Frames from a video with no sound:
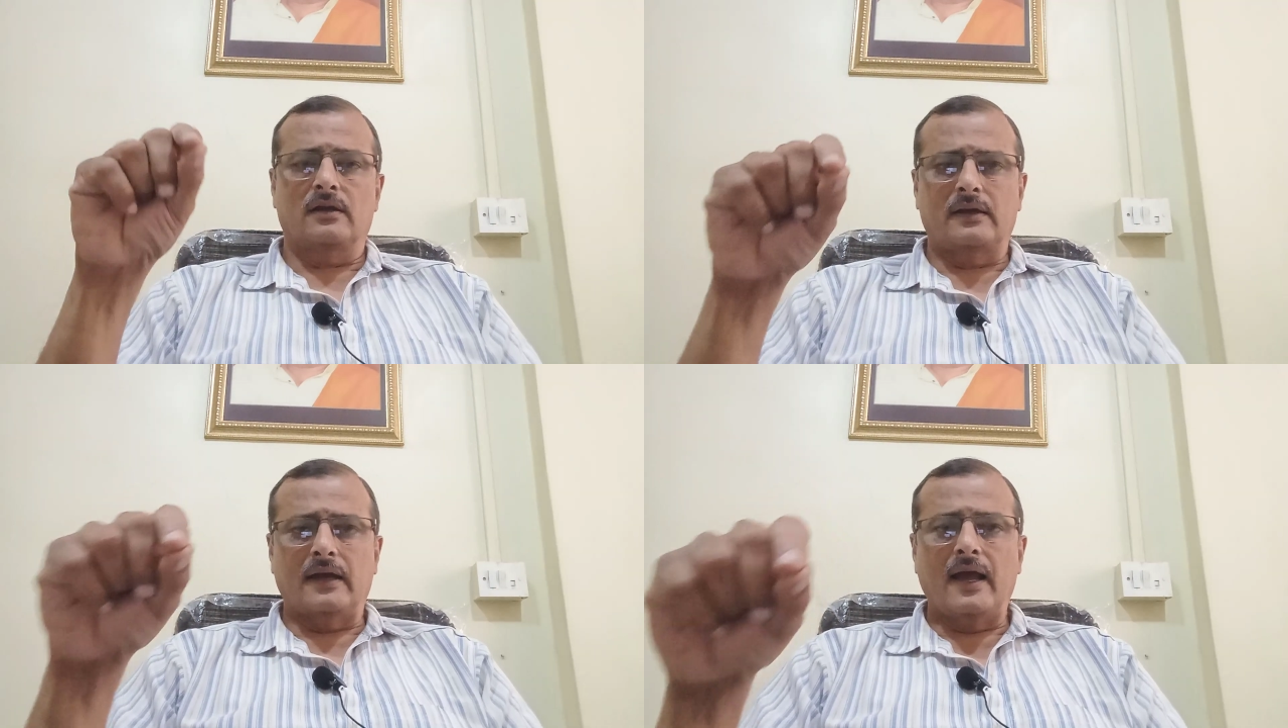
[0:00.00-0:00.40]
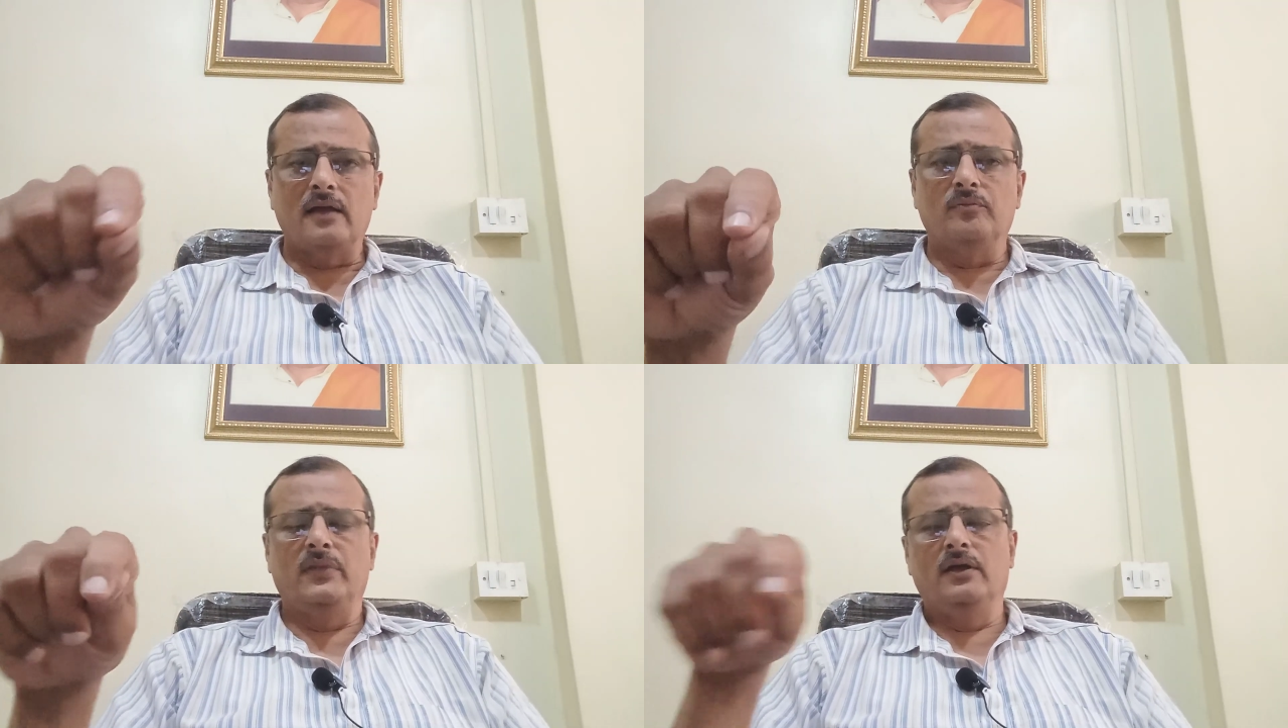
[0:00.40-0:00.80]

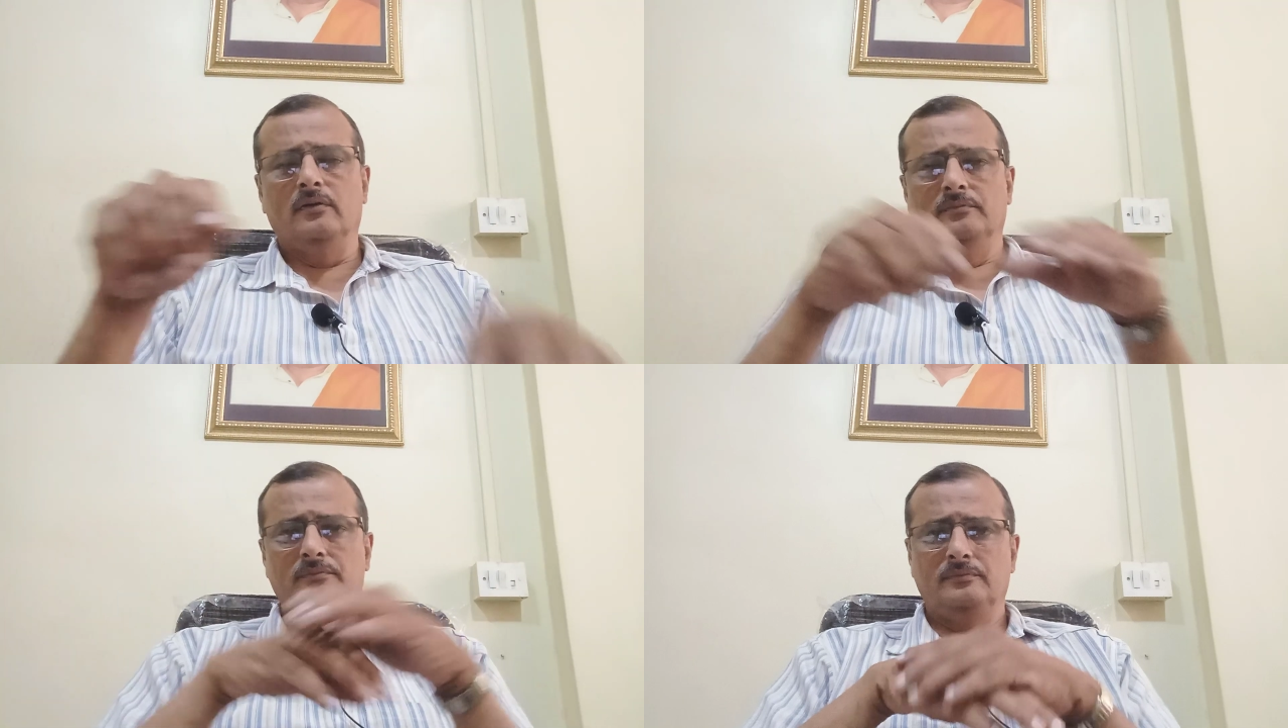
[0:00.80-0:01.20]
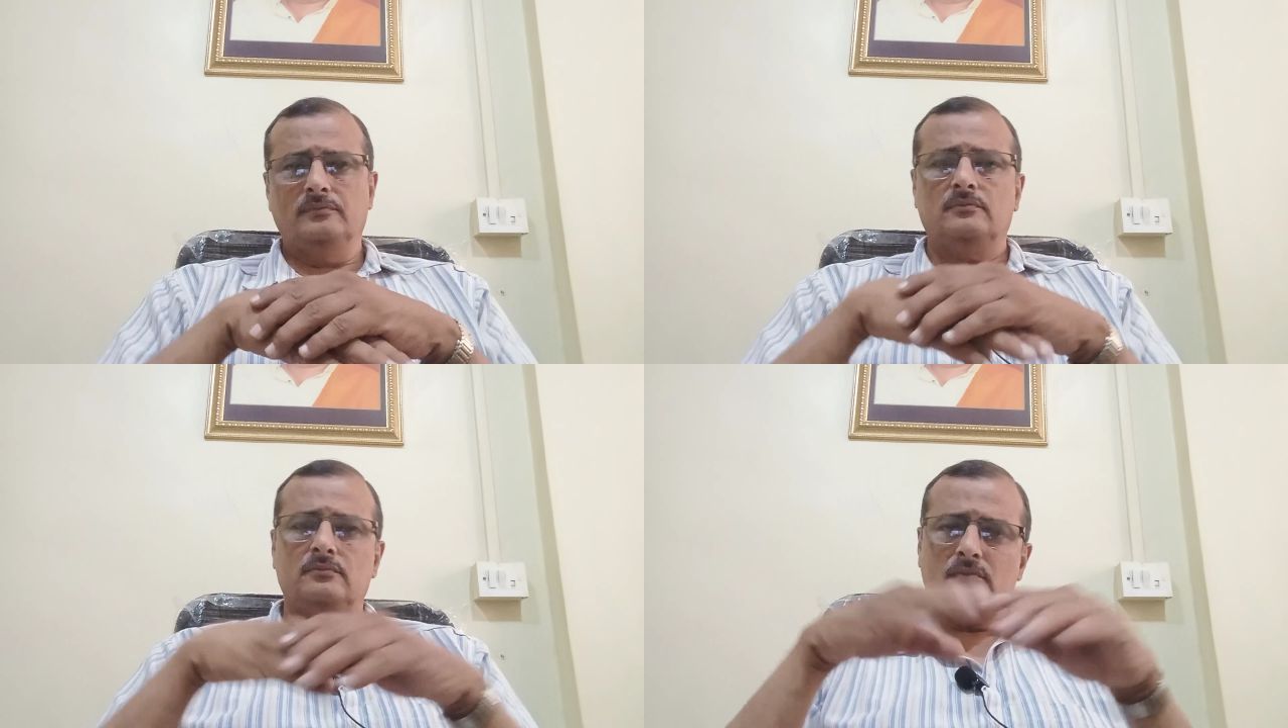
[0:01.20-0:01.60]
can be
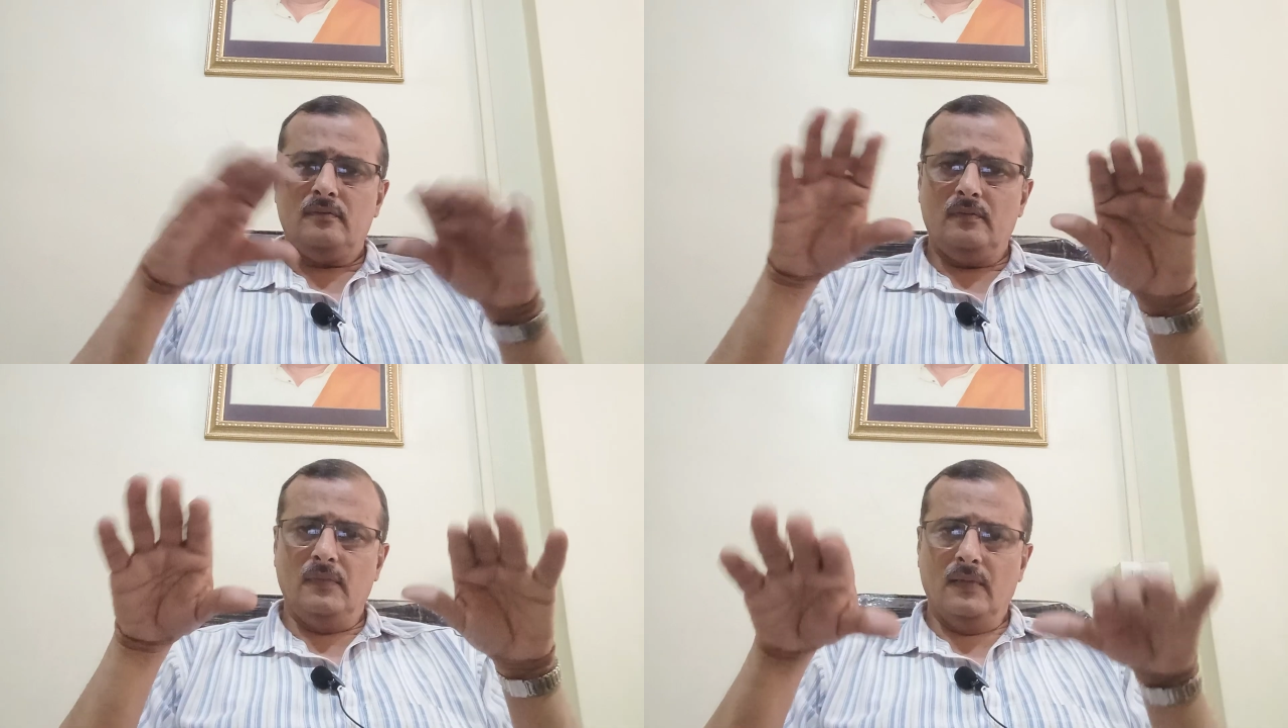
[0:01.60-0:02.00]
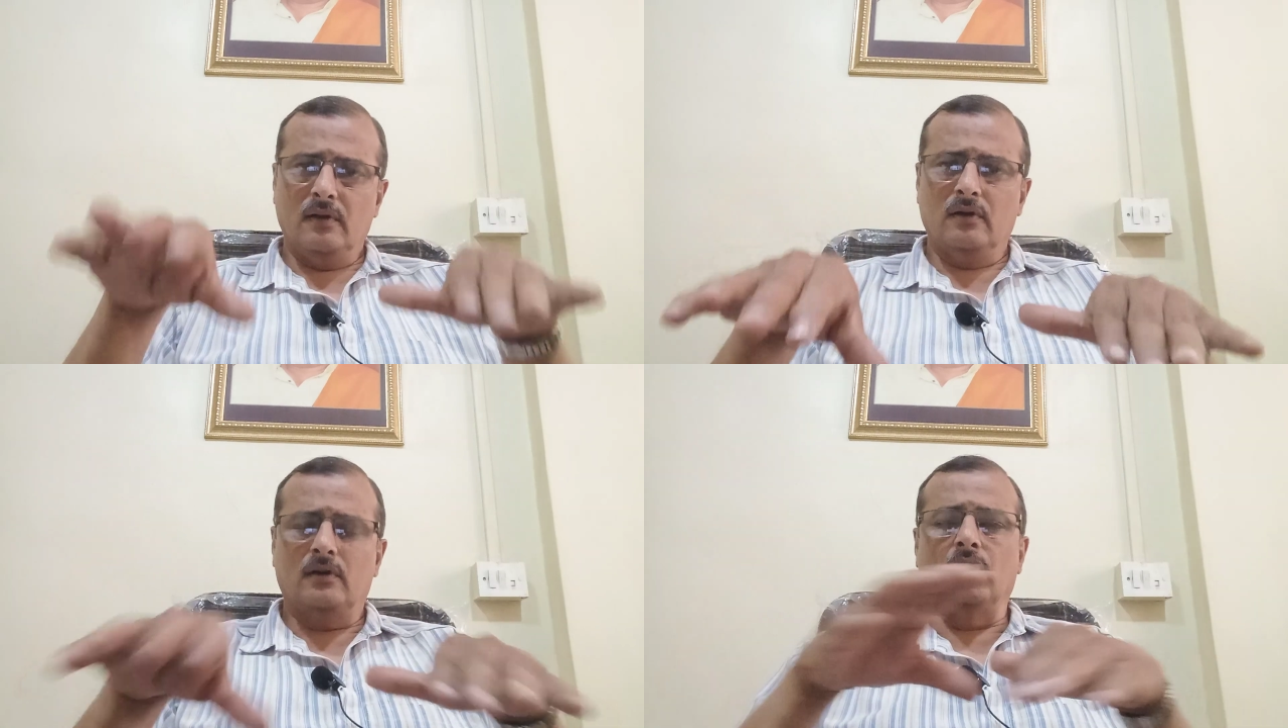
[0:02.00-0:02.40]

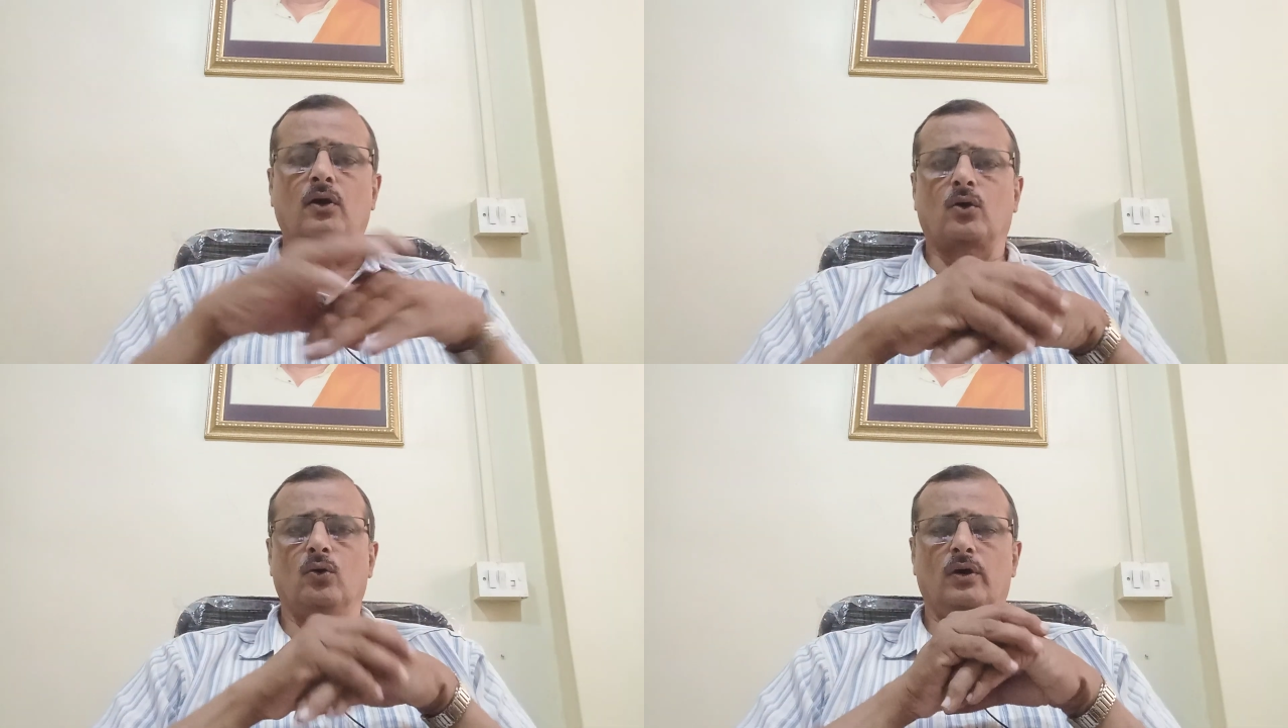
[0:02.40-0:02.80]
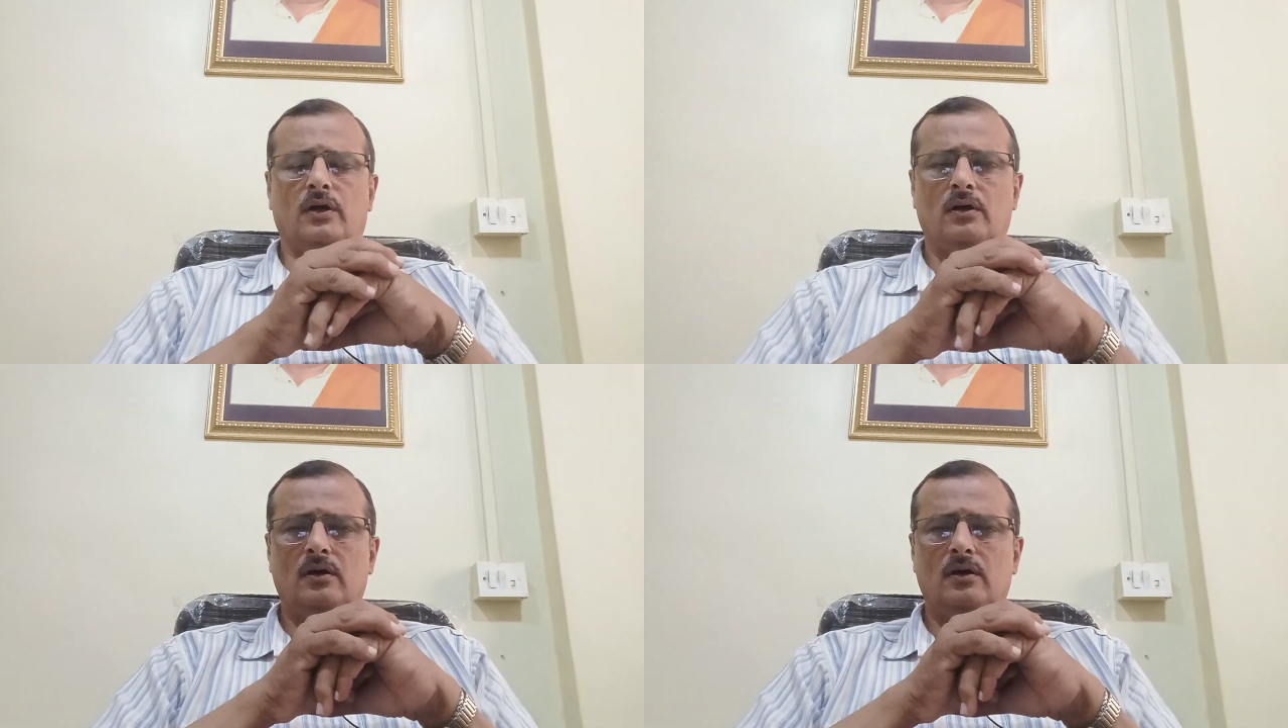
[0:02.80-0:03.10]
controlled.